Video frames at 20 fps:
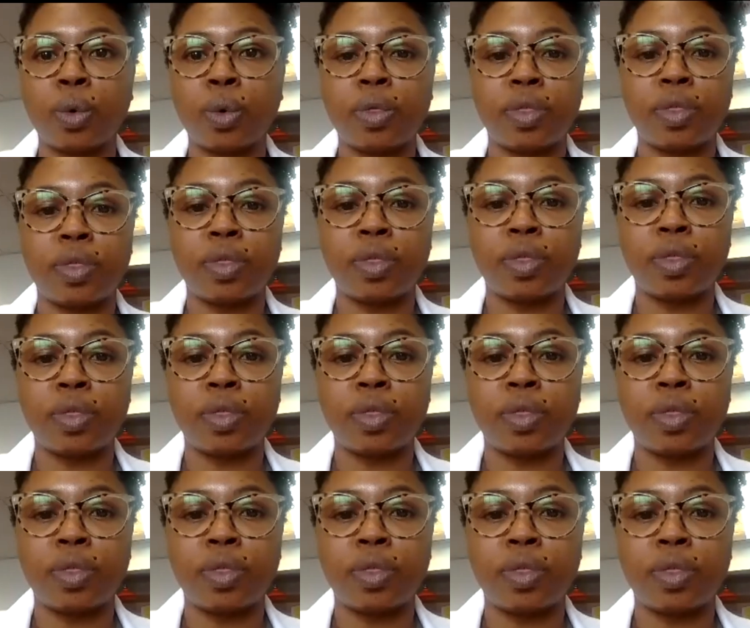
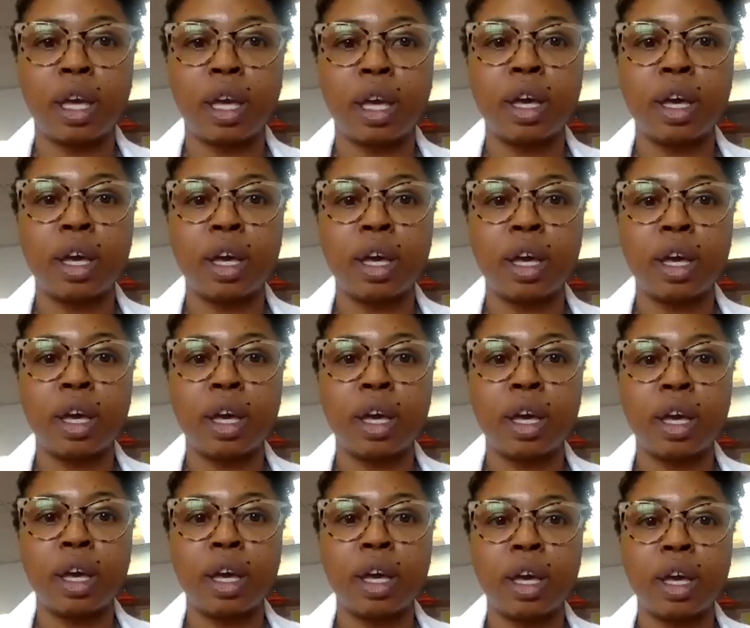the
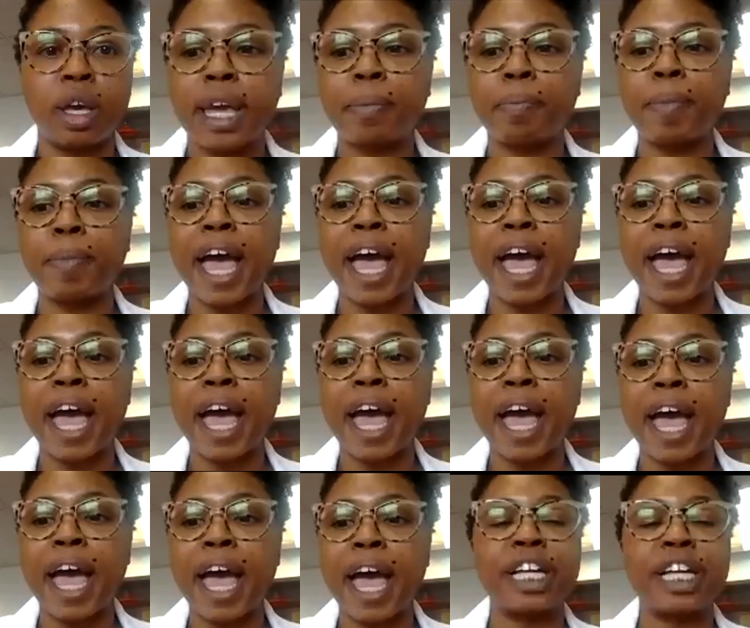toothpick and adding
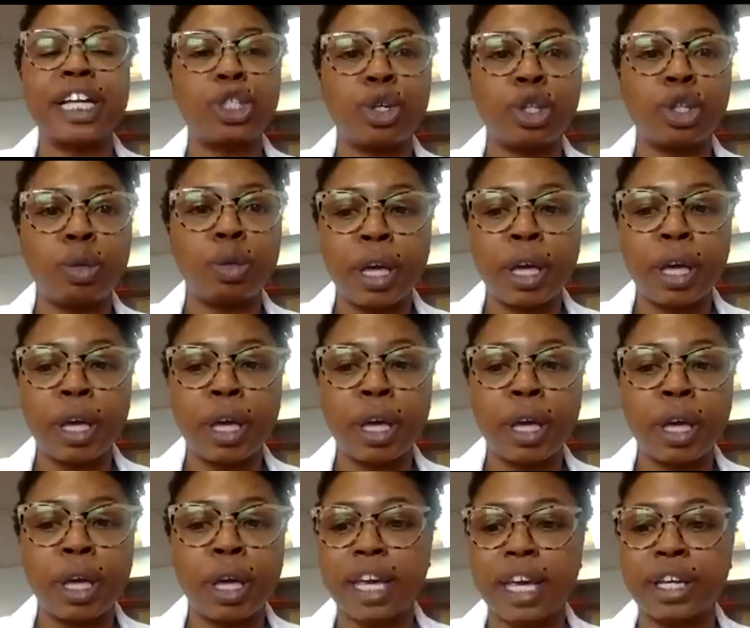that toothpick
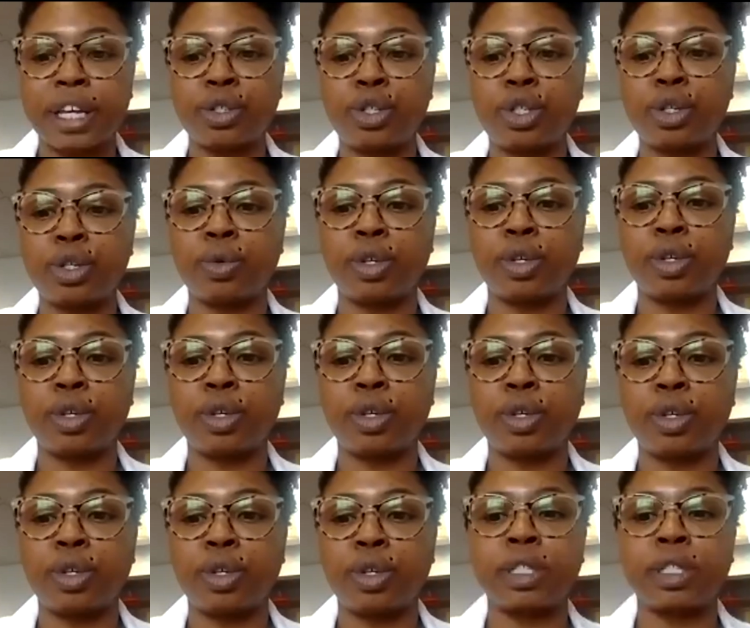into your
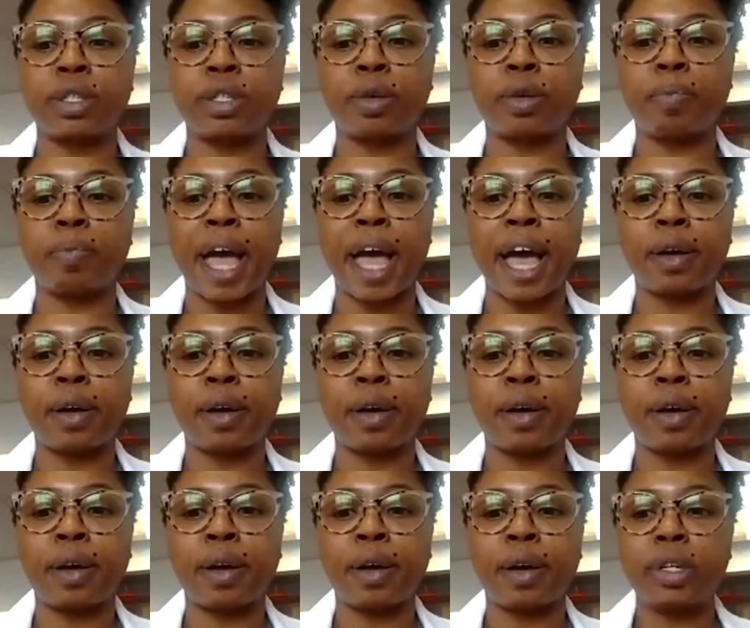Twizzler
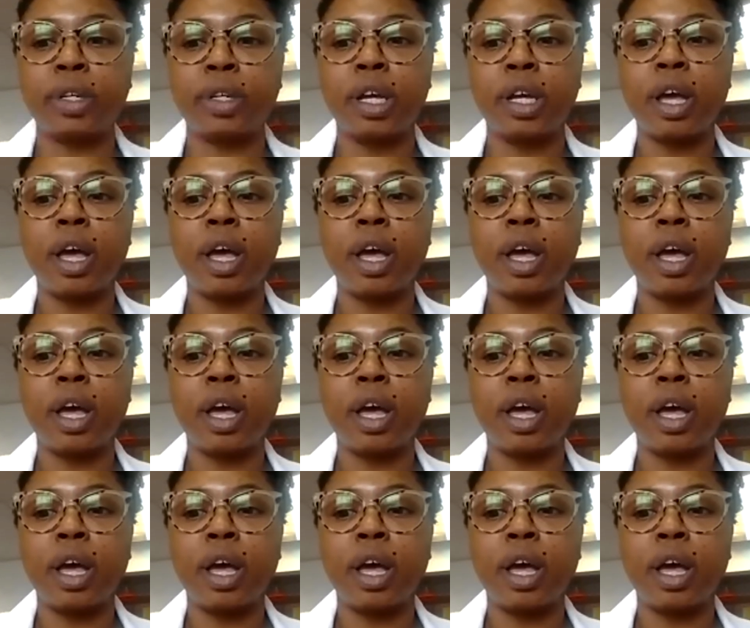backbone.